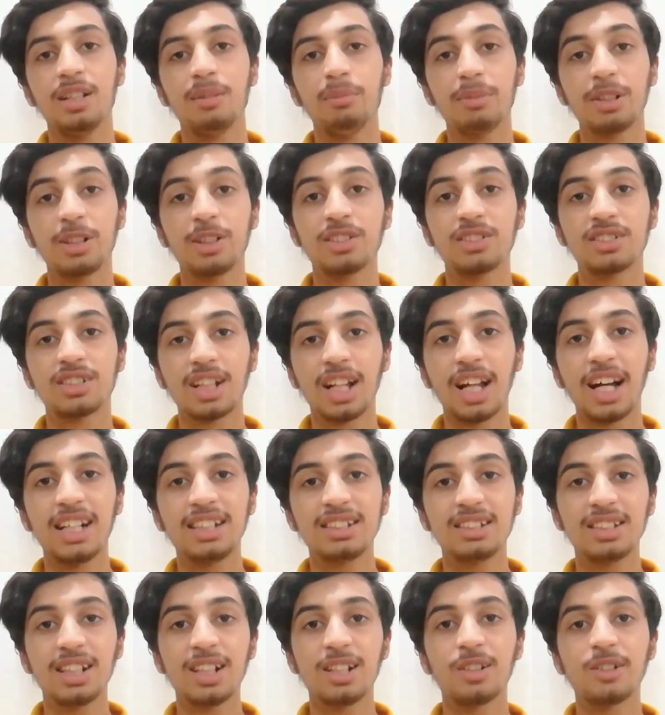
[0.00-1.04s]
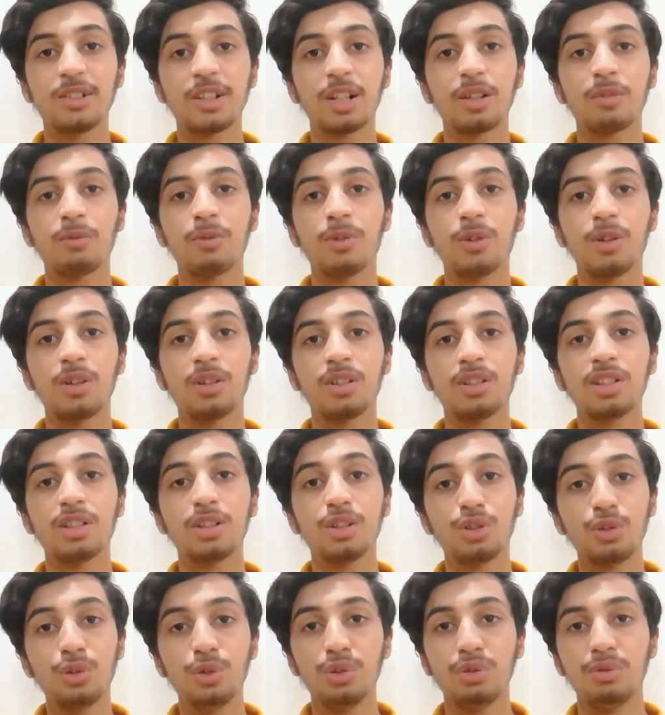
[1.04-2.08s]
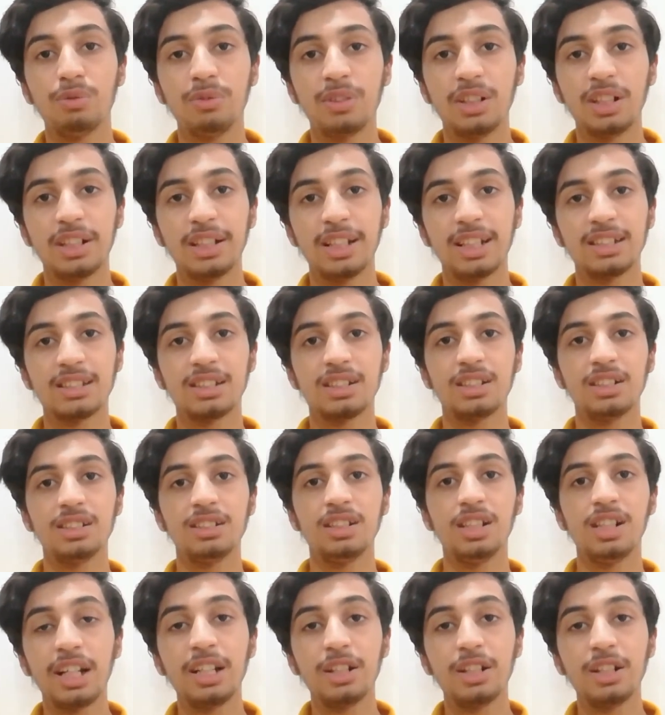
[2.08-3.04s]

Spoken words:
because clients are looking for good freelancers.